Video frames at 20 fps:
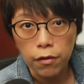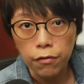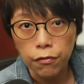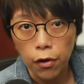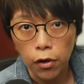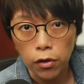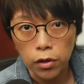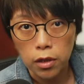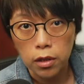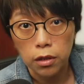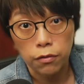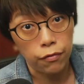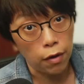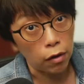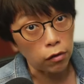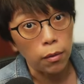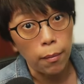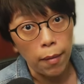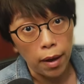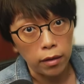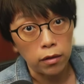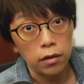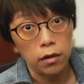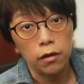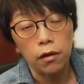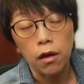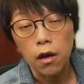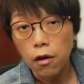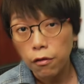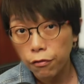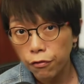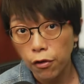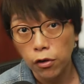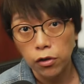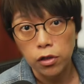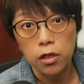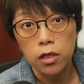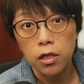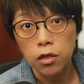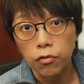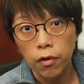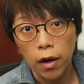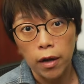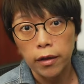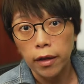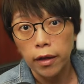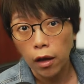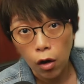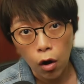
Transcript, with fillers: forces, fundamental forces, right, that